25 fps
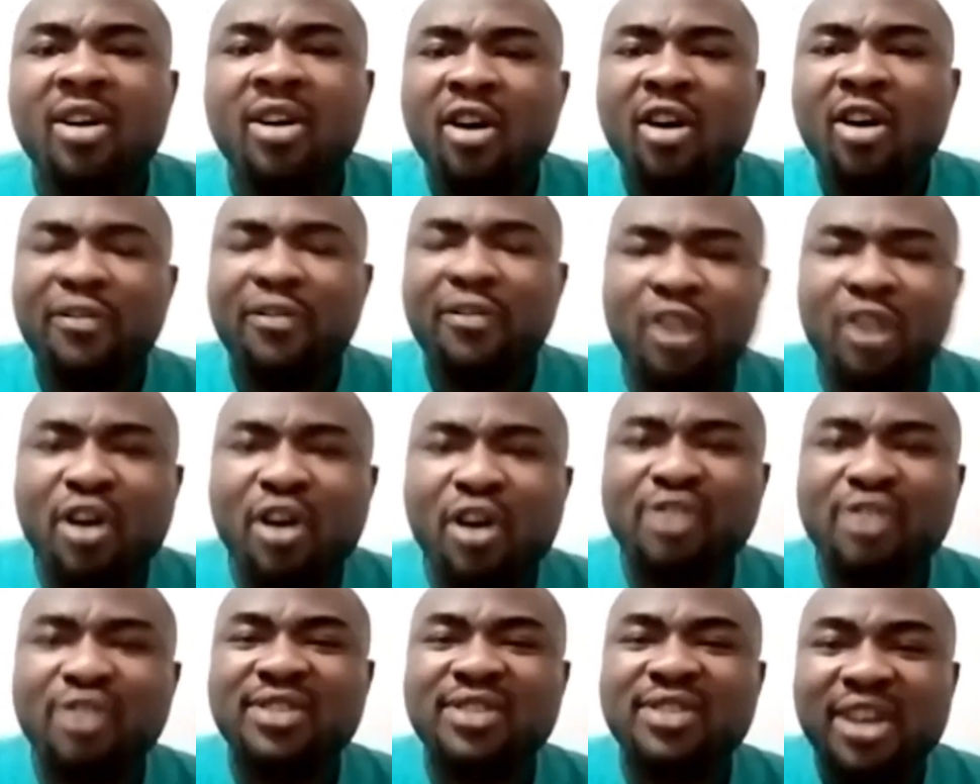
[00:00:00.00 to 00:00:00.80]
of
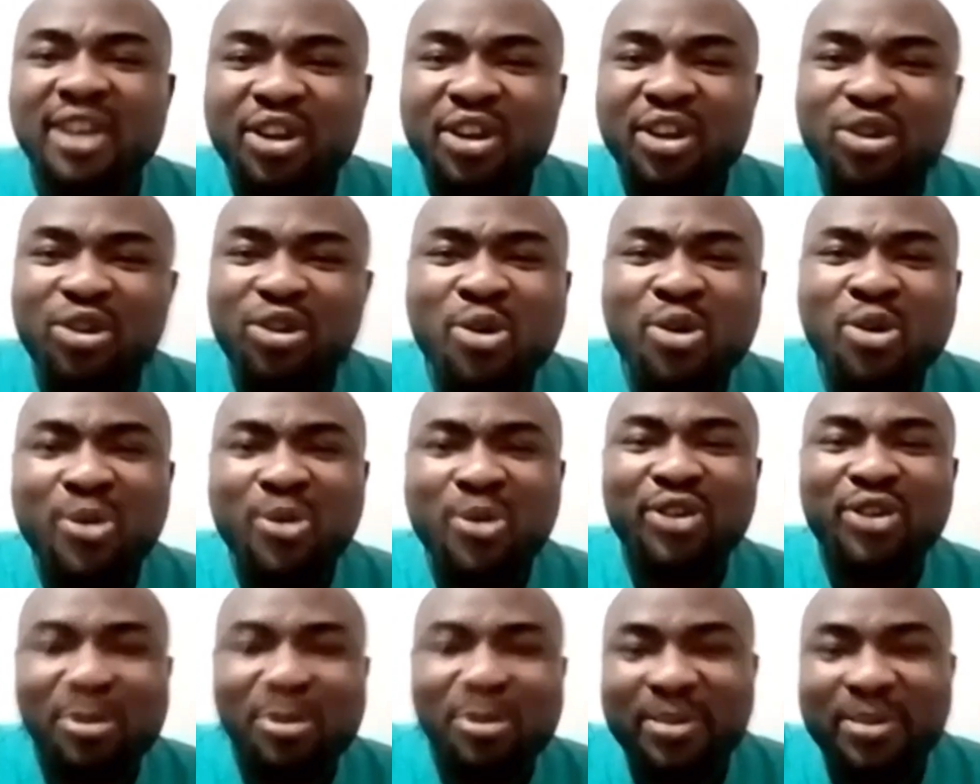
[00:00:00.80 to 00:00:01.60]
course, you
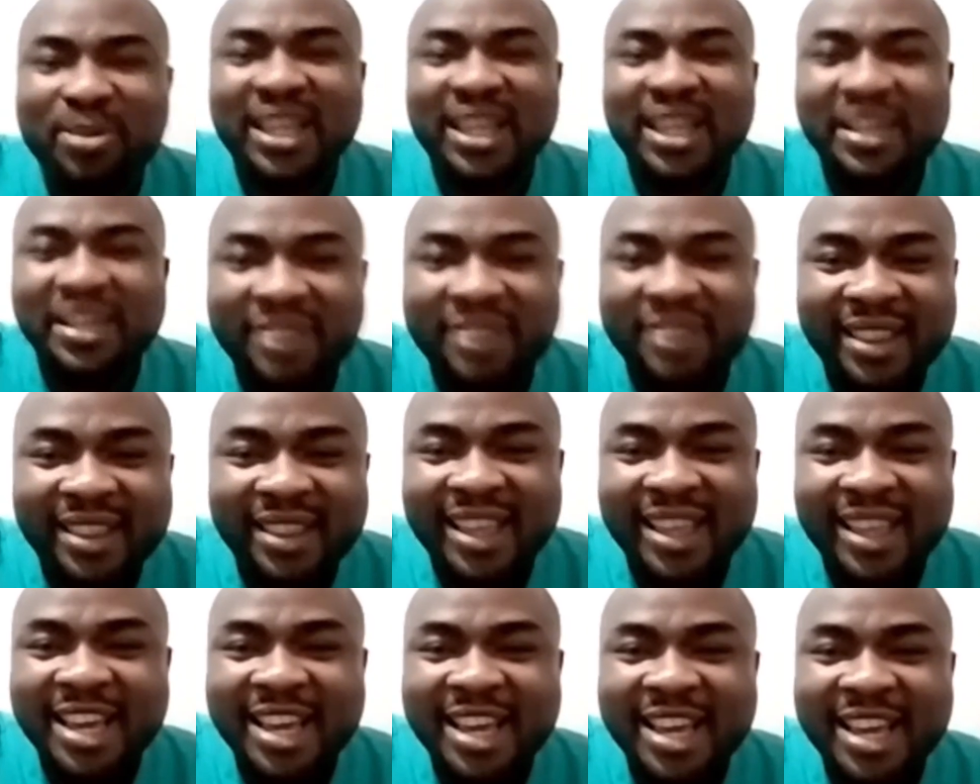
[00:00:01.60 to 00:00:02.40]
will not be giving
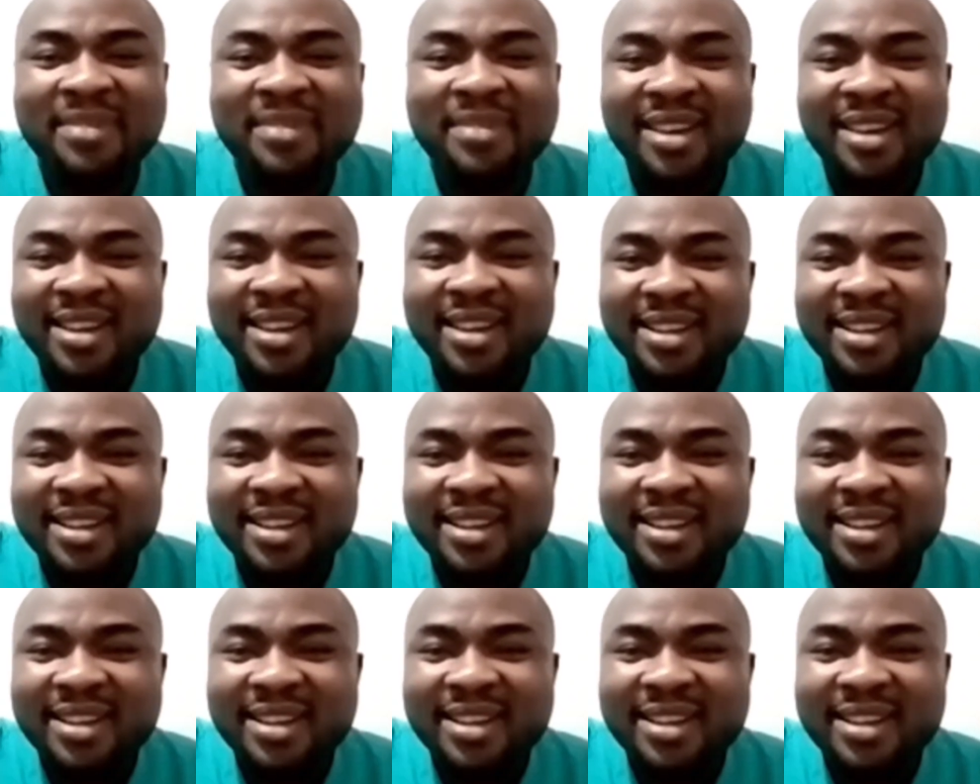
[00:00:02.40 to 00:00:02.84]
them